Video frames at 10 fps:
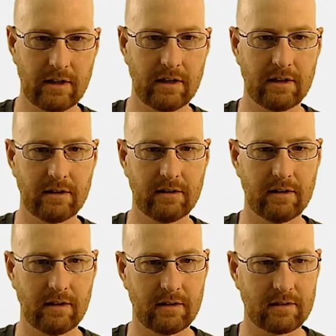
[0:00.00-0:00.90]

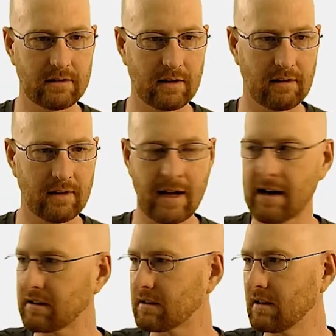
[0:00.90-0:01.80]
And that's a
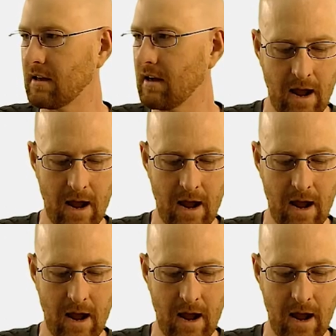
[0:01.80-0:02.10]
class.